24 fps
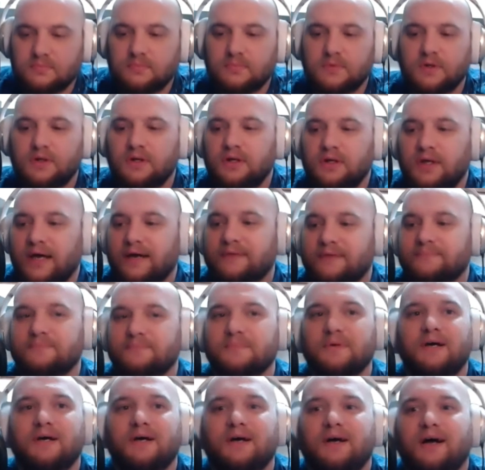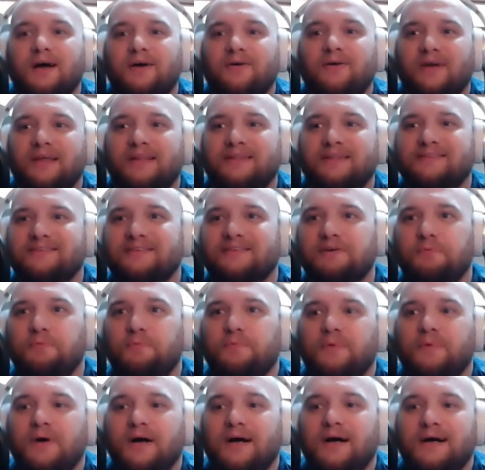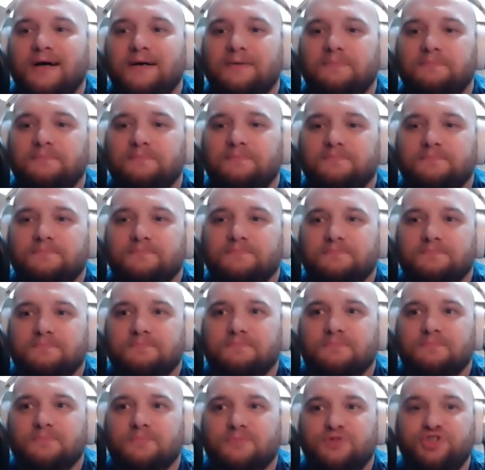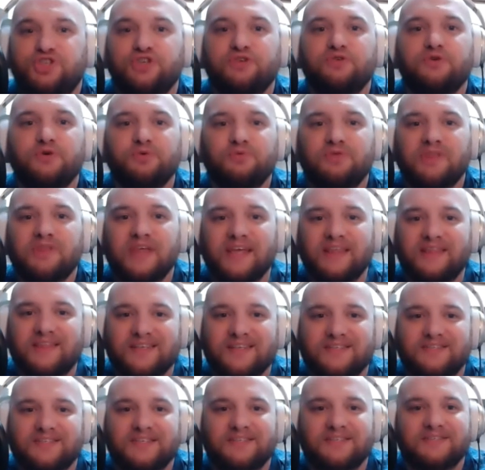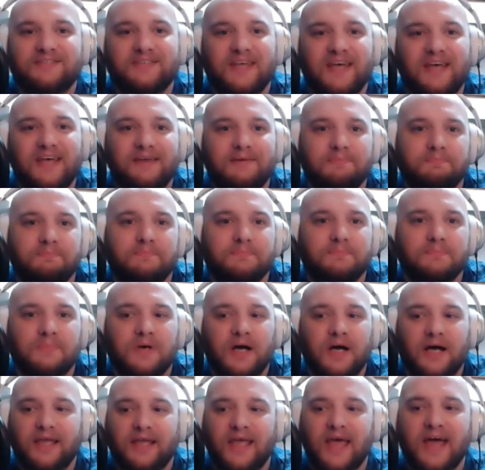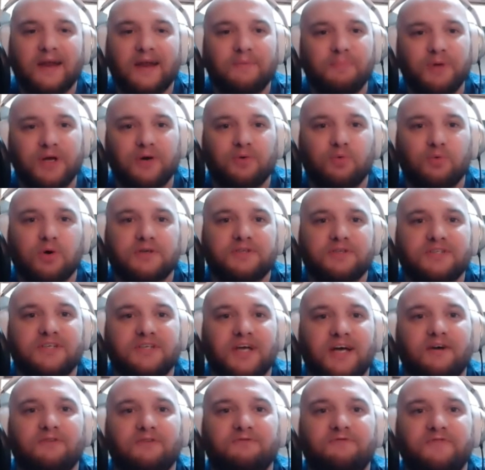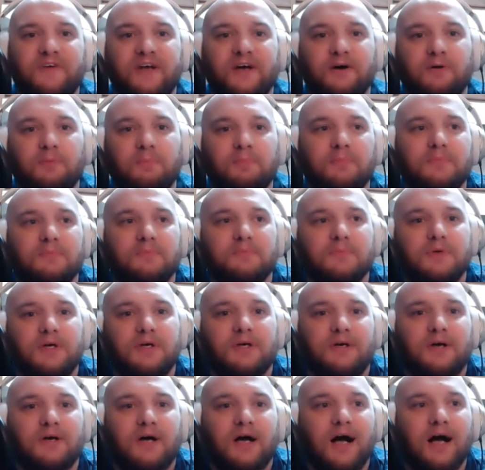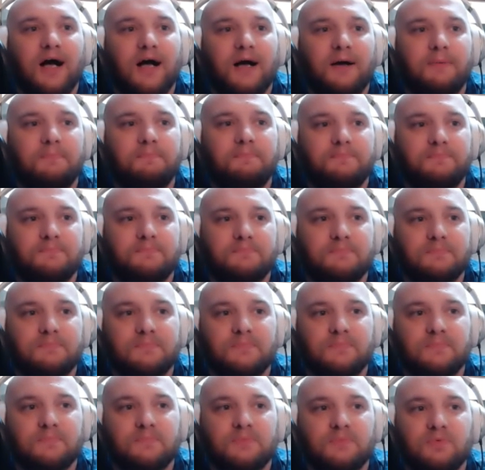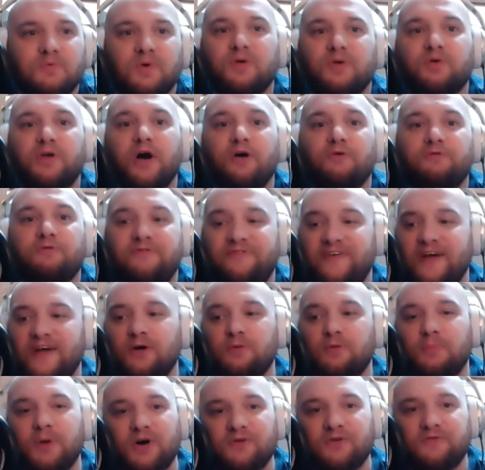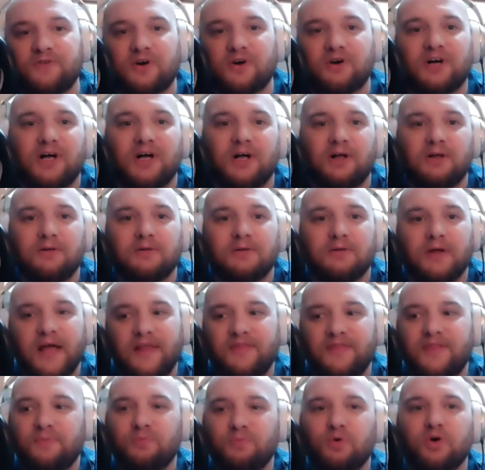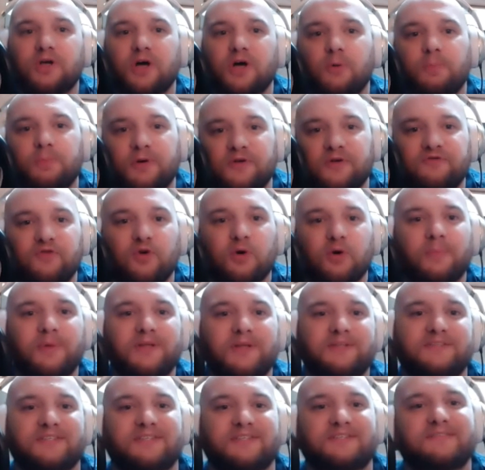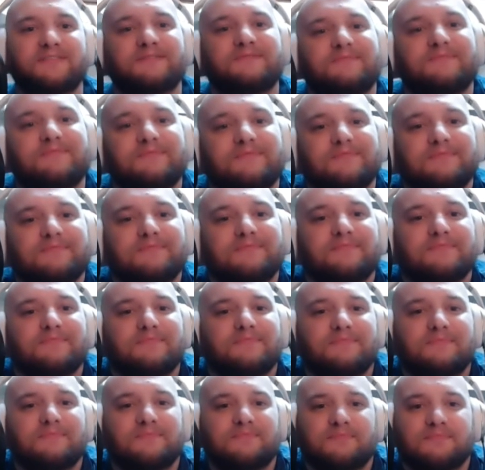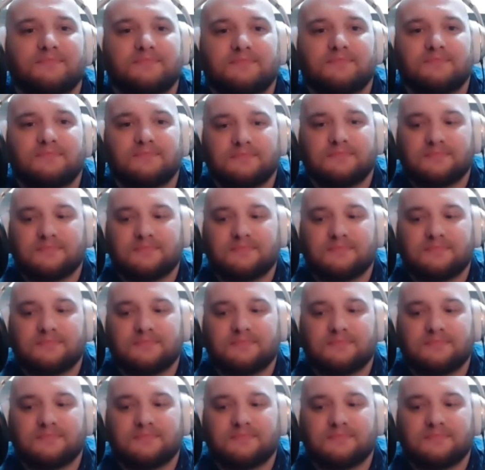yeah all right. So, uh, do you think this is a Academy Award style film? Uh, we'll go film overall, and then we'll go performances. Okay. Um,